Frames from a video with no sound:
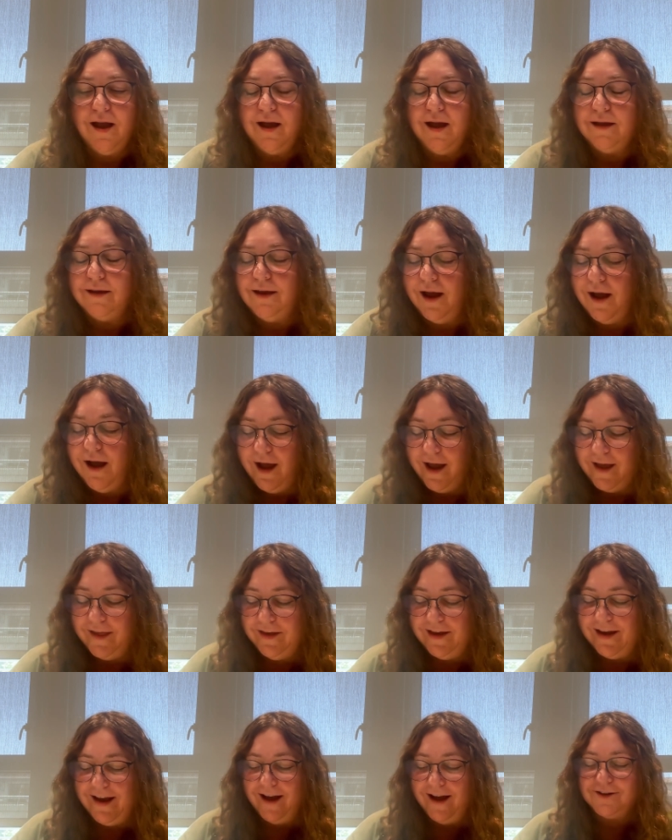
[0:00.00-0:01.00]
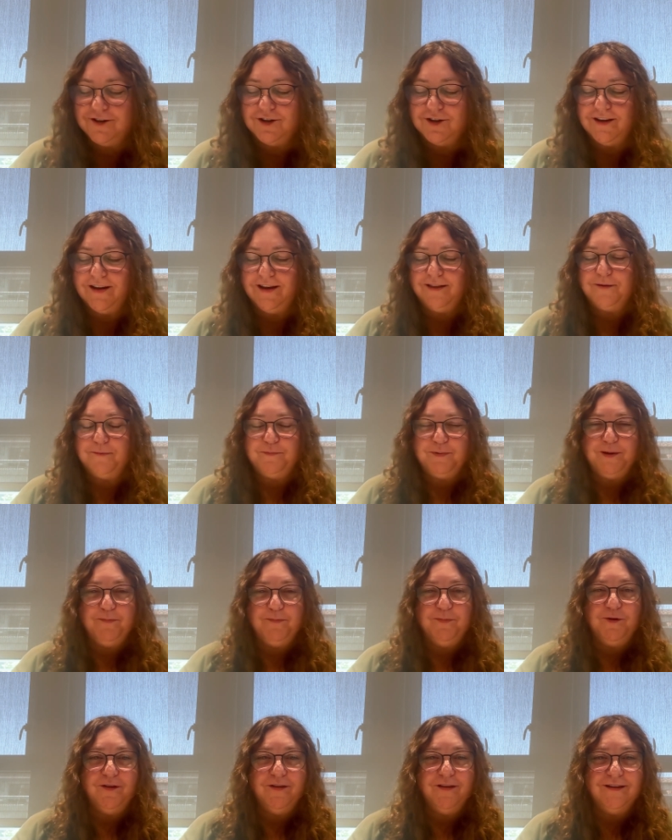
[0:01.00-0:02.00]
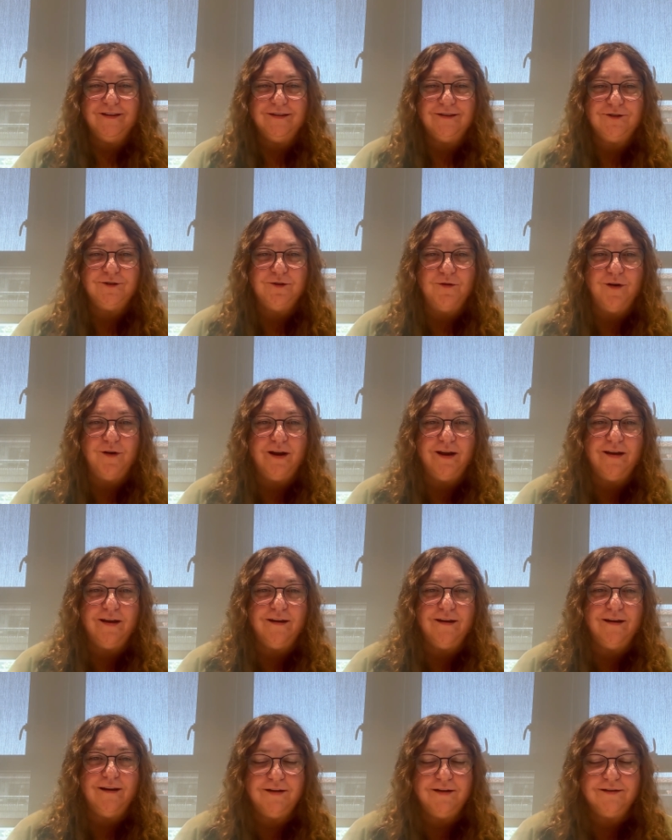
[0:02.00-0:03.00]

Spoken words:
Yeah, I think actually the people that join